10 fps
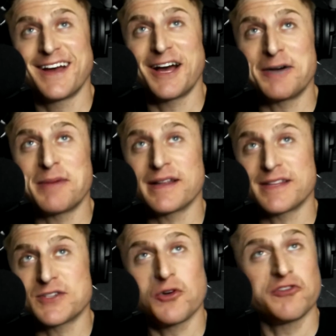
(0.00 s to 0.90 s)
about
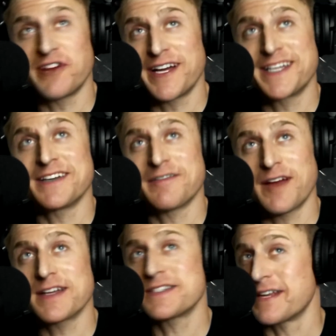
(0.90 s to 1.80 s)
this whole Viking
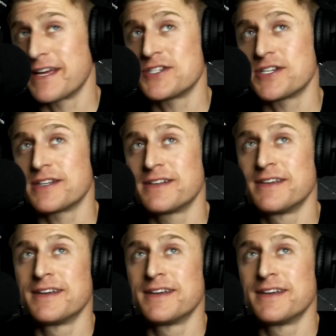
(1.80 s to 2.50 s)
fascination,